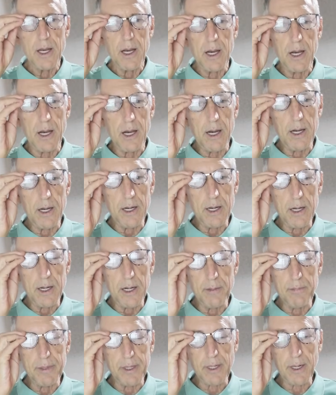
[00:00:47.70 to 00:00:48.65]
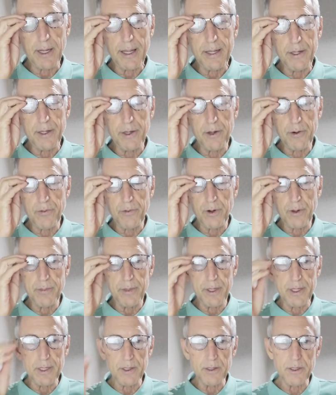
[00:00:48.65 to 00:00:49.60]
I'd be glad to hear from
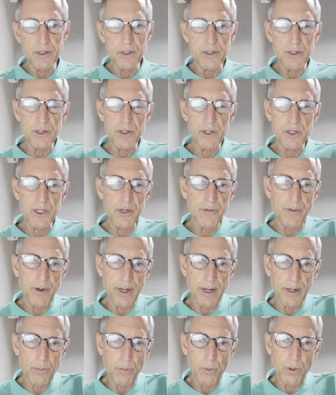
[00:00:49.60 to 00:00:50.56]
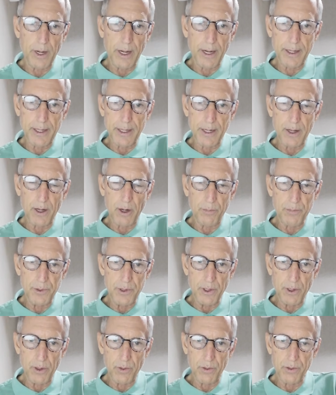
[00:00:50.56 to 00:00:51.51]
you and see what I can help
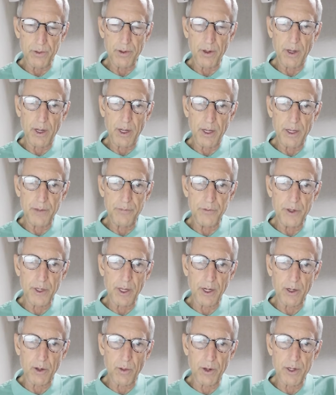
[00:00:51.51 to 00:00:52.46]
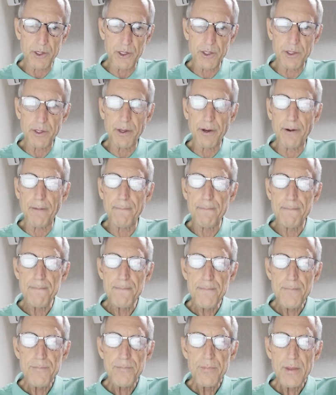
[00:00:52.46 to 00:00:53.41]
you on if you got a question there.
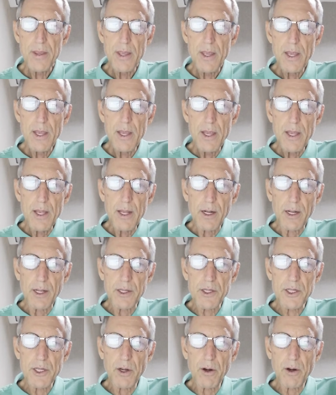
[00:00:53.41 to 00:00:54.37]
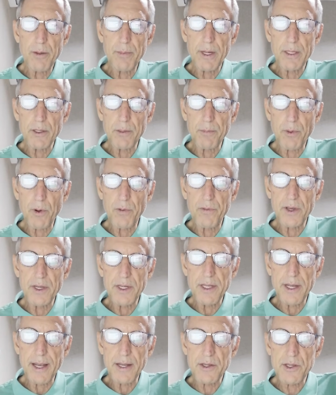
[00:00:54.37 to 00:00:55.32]
Let's talk about the perfect
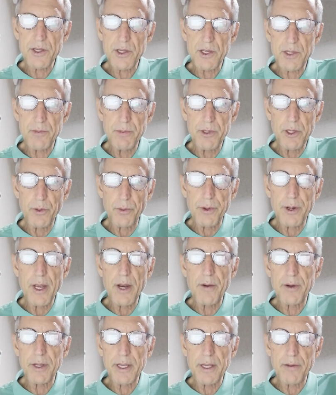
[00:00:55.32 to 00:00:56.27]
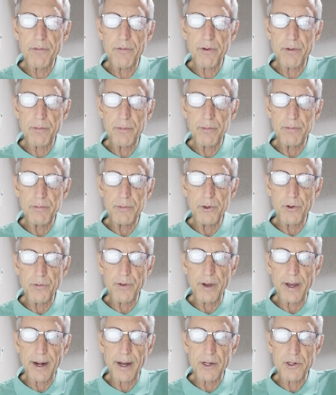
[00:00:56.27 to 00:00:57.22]
tax system that you'll never get from your
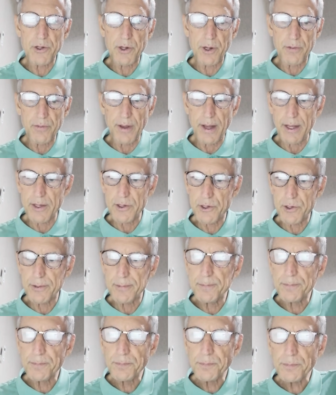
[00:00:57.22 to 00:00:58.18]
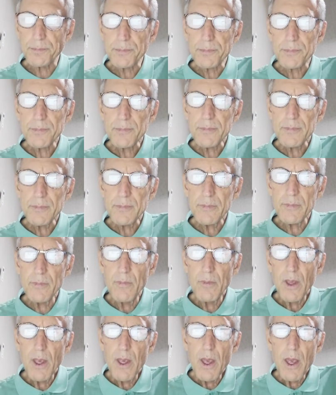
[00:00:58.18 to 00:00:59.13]
financial advisor.
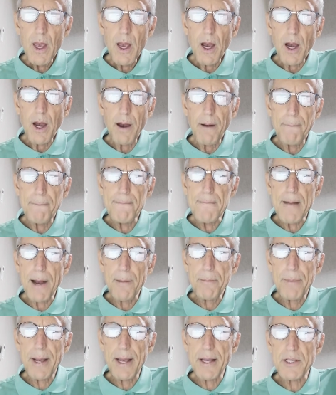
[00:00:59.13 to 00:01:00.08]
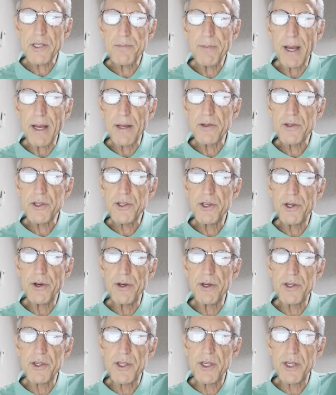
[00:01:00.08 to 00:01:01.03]
I passed my
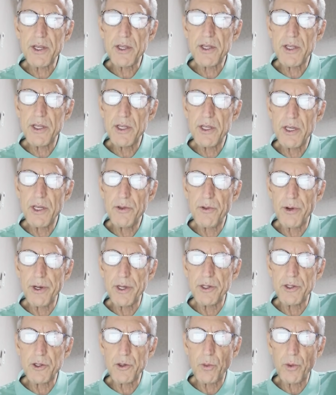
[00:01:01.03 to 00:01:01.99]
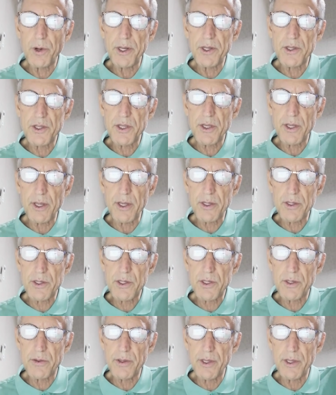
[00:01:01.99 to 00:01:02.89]
Series 663 and 26.